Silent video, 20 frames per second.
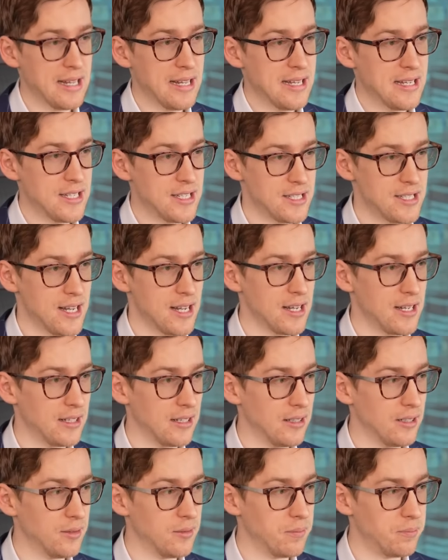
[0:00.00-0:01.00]

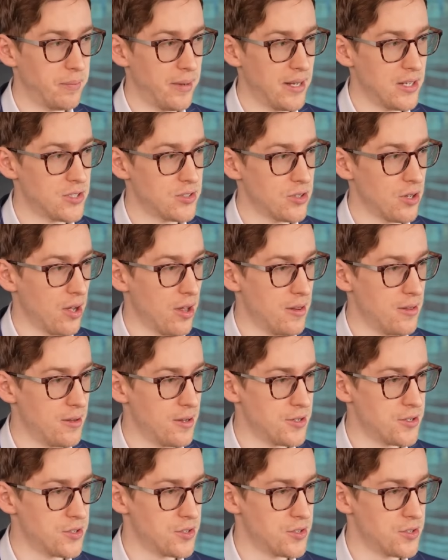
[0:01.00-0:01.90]
sell based on this